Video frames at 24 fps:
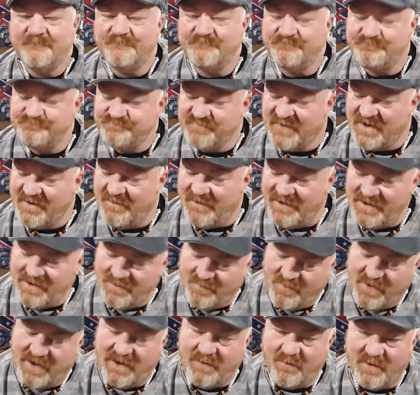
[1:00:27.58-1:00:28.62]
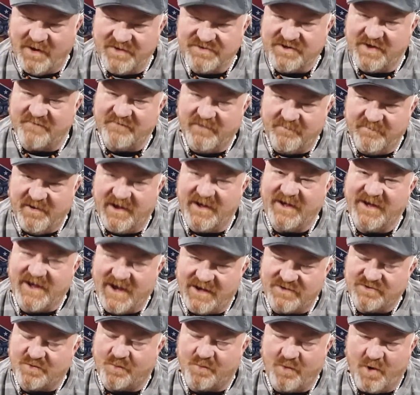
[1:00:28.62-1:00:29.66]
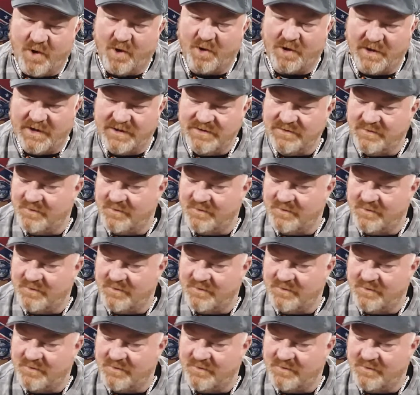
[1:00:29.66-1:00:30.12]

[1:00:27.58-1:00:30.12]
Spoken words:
Once everybody got to rolling,